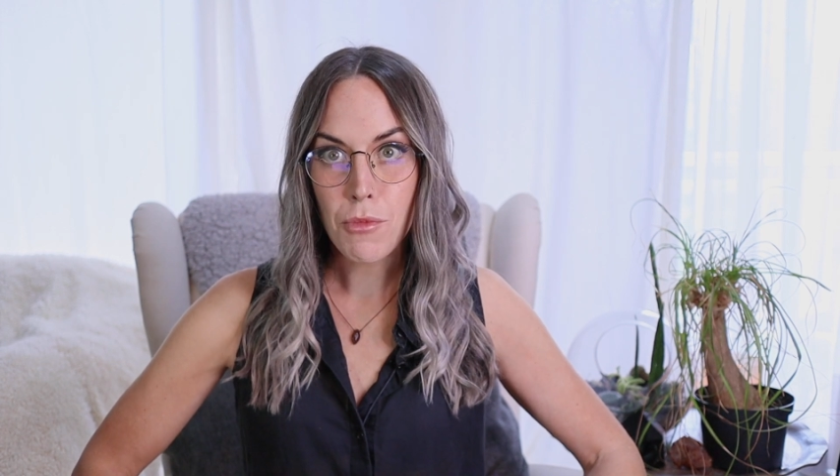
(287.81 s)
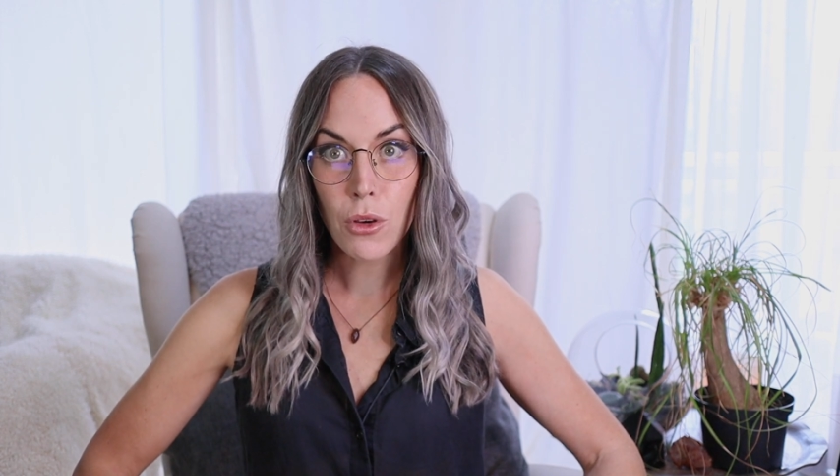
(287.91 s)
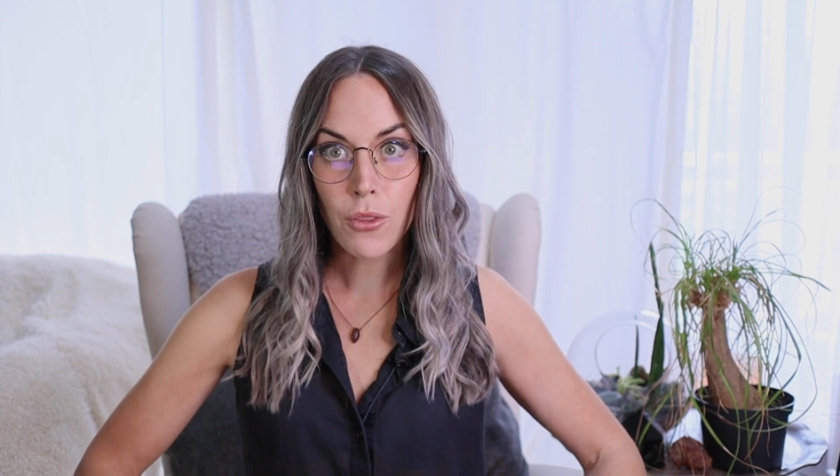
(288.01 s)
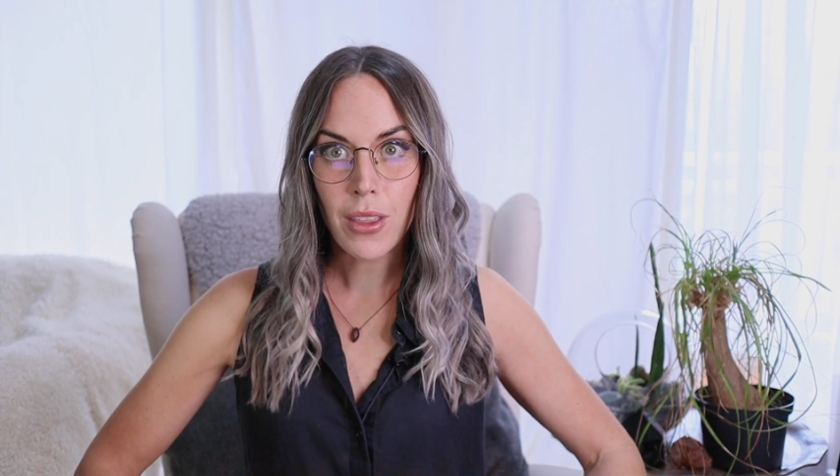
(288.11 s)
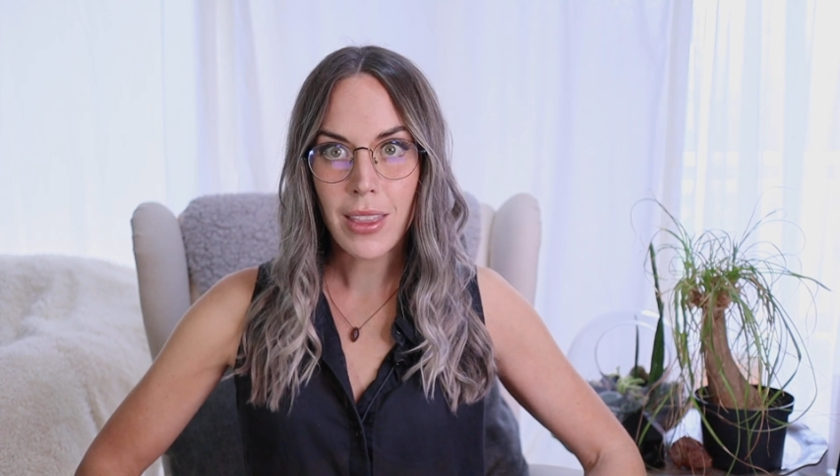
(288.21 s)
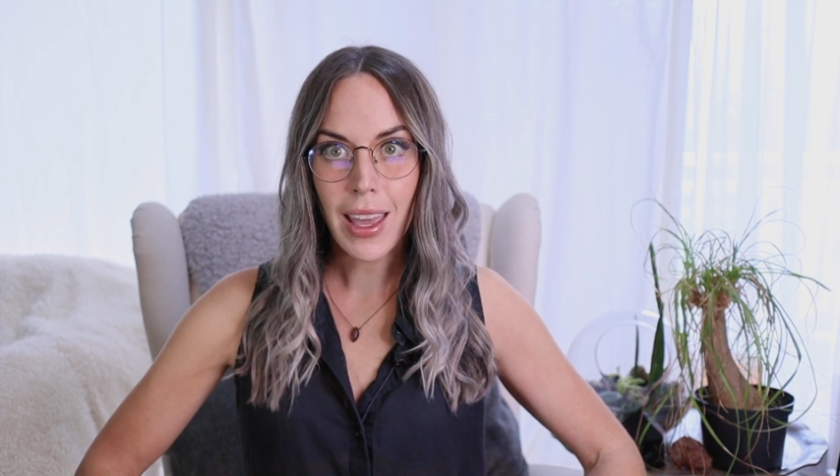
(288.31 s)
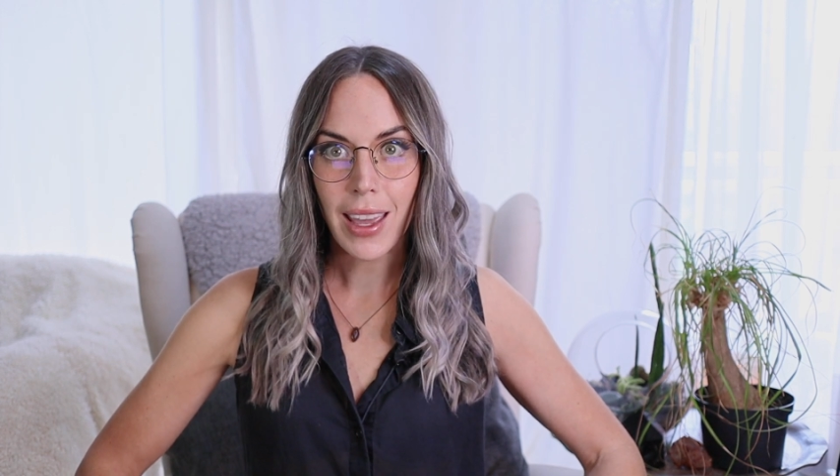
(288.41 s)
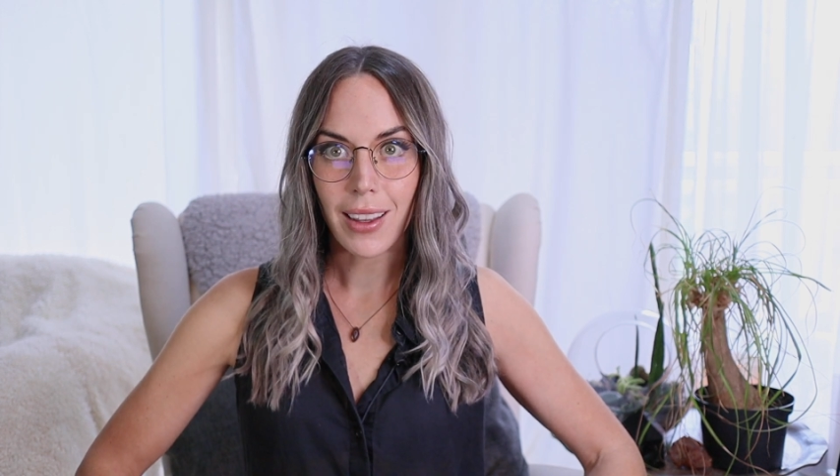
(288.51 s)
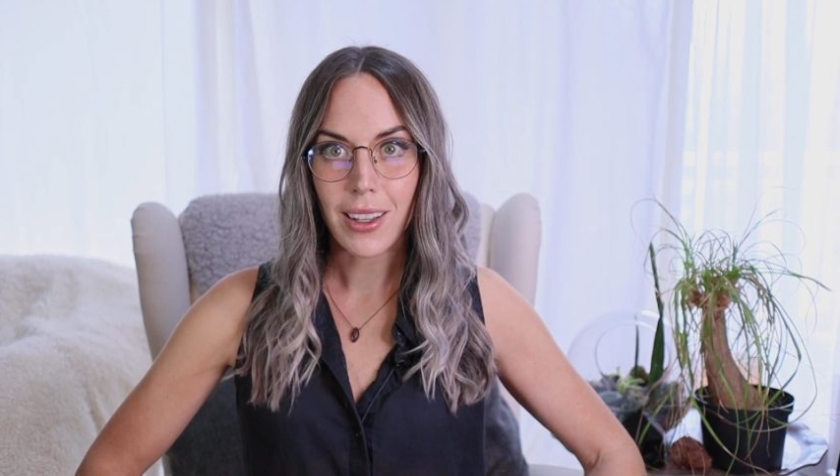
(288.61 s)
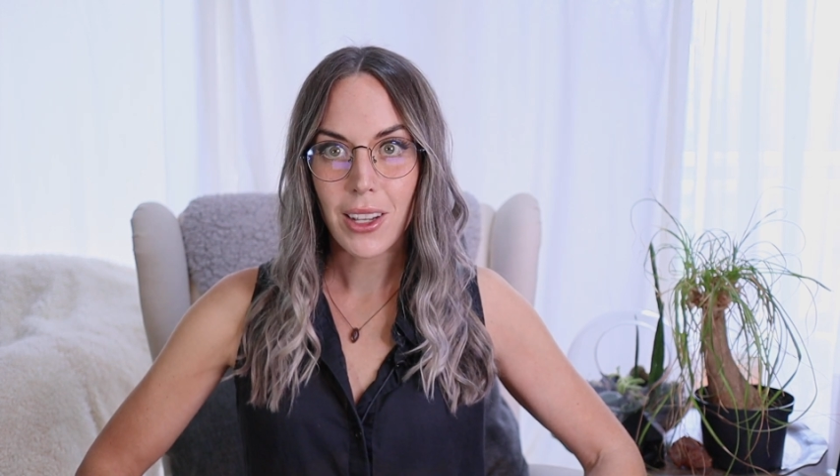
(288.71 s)
I moved the
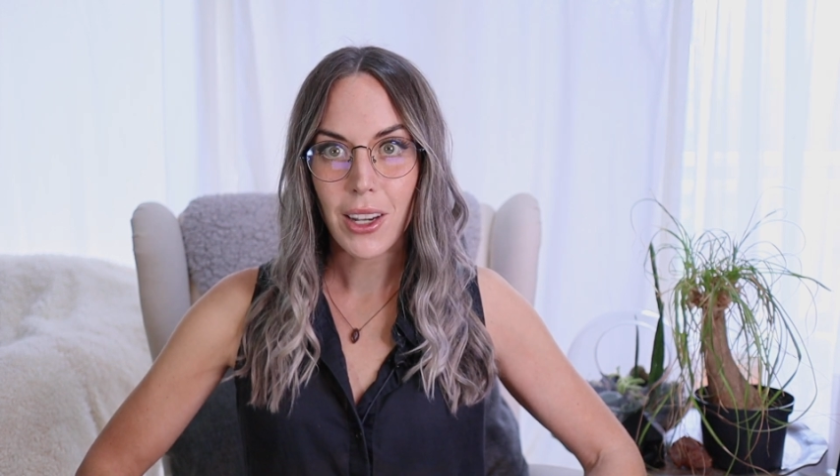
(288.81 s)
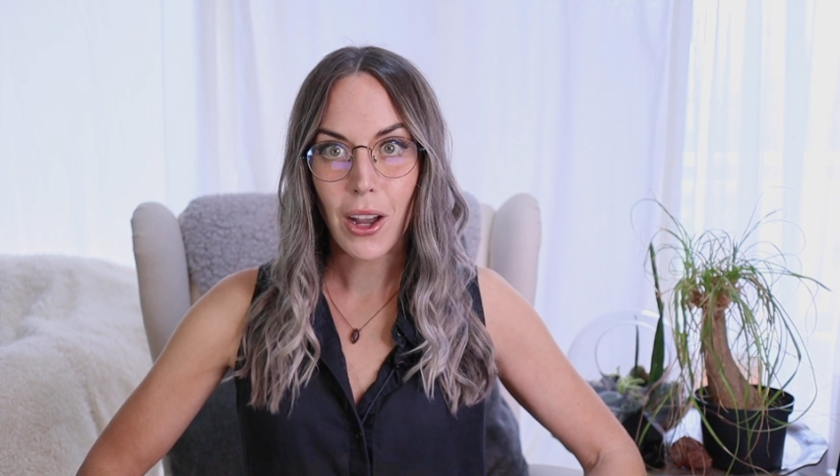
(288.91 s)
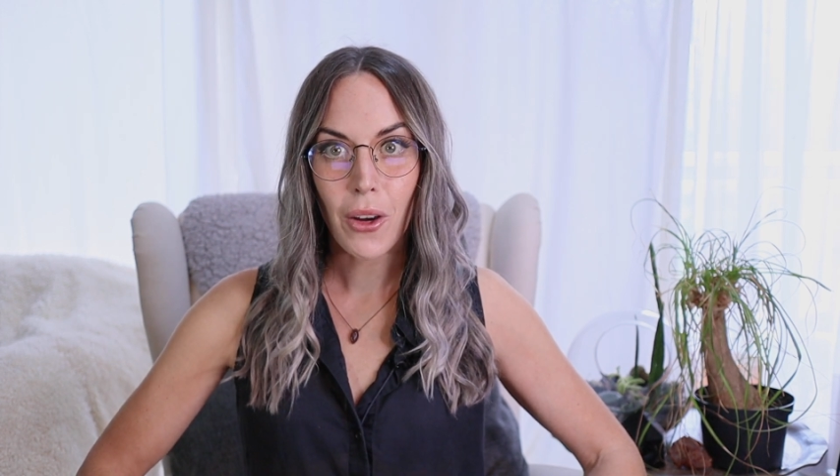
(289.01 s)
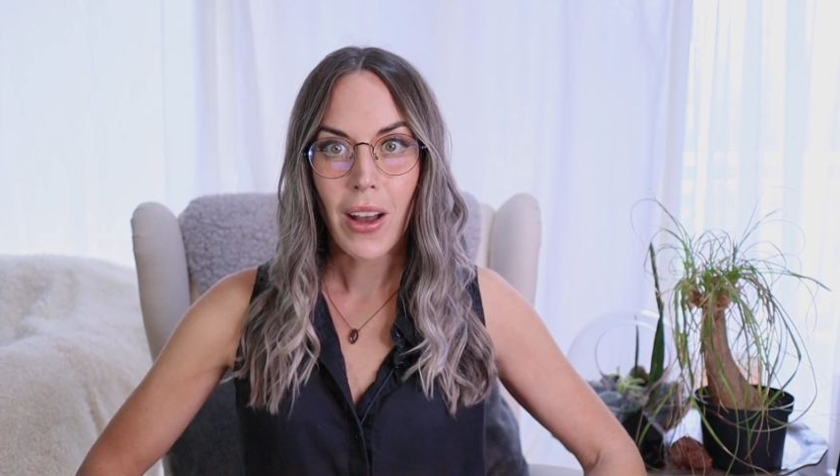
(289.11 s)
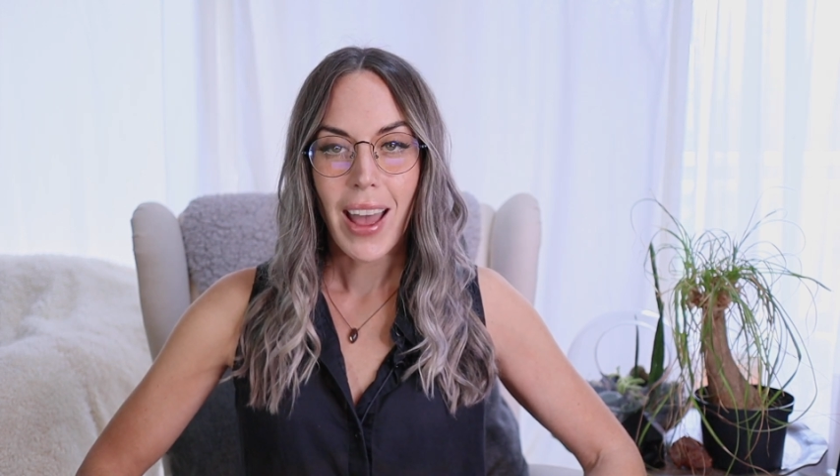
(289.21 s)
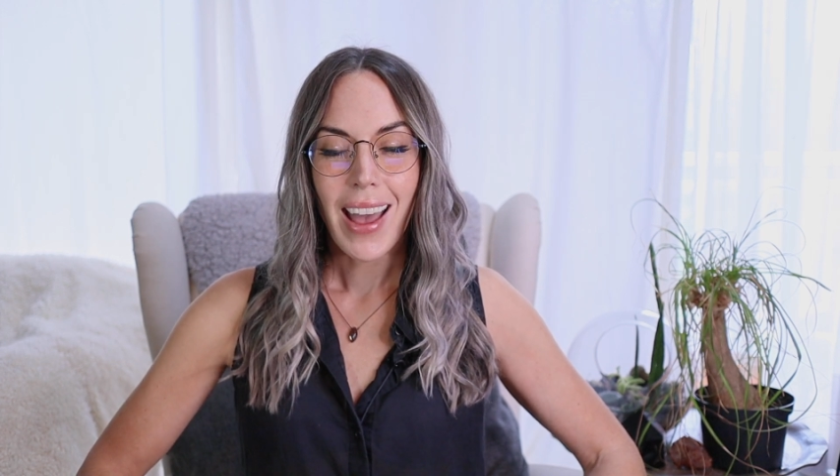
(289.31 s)
thing, you know?